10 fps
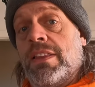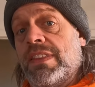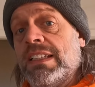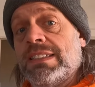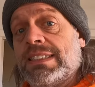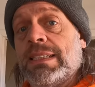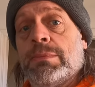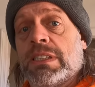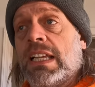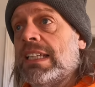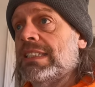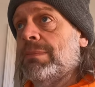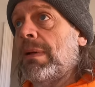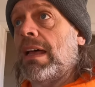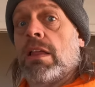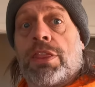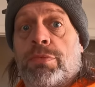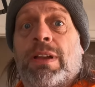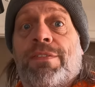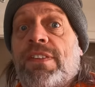This seems like it's about
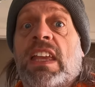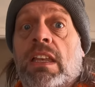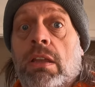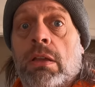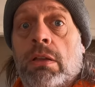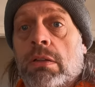three feet.